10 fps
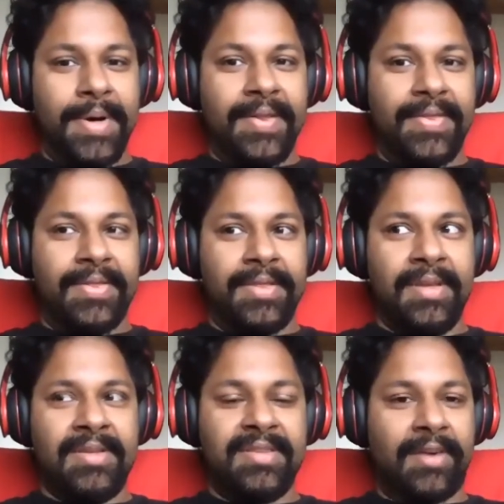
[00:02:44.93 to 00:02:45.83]
but
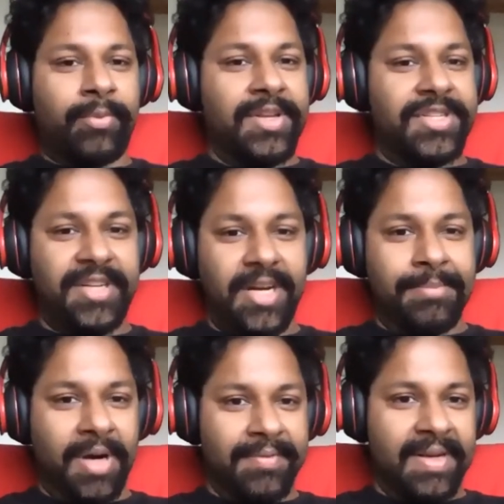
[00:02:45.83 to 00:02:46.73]
the software
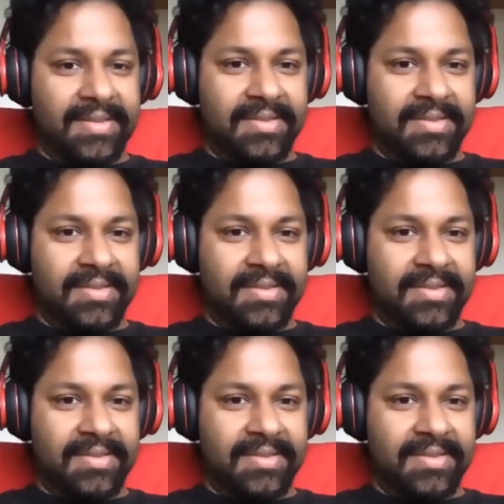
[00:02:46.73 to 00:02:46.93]
engineering part of it